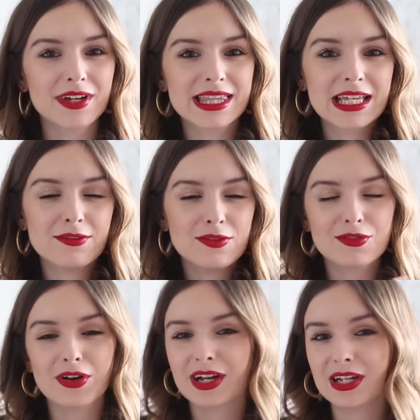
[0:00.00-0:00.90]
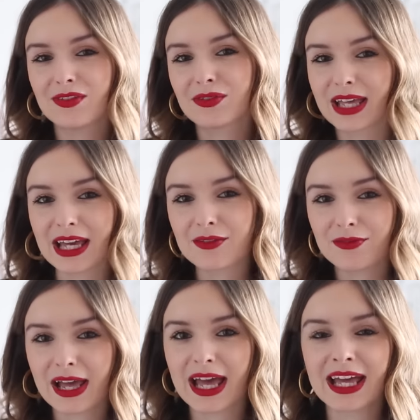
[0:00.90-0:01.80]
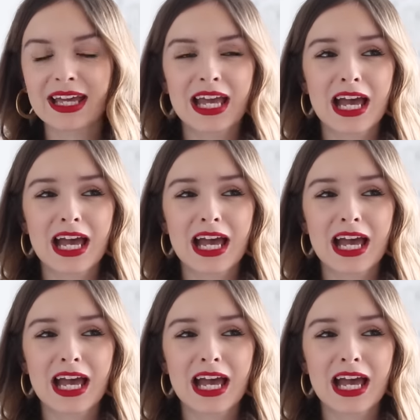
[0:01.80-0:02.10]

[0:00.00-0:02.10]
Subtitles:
I think if you've got a kind of little kick flare,